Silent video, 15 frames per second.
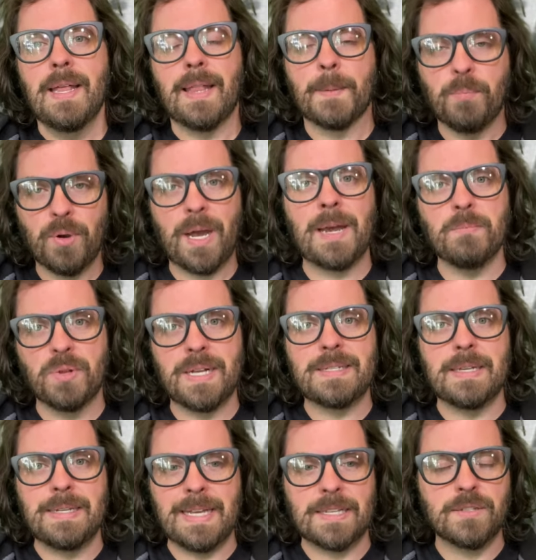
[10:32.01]
like, Brian
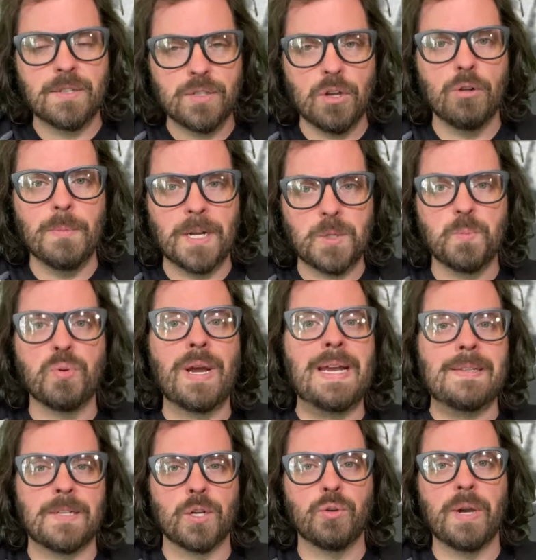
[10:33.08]
Blessed gets so much
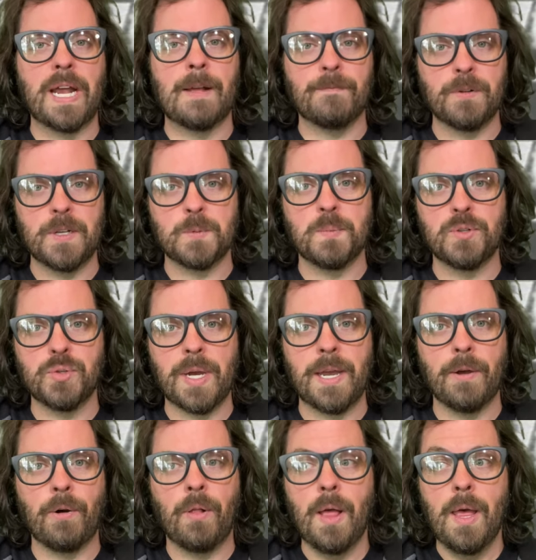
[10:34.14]
praise and credit for his
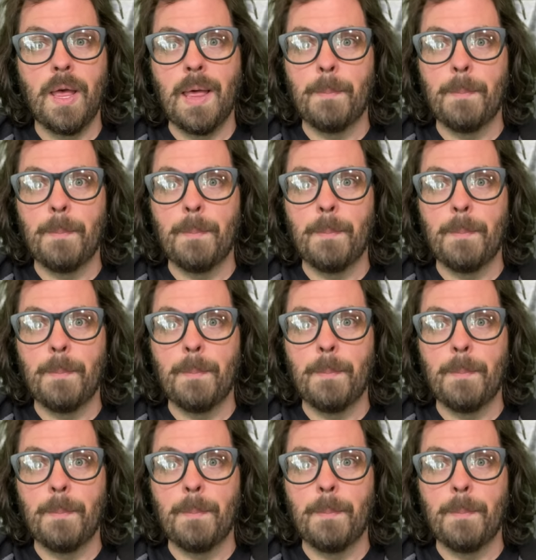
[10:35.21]
portrayal,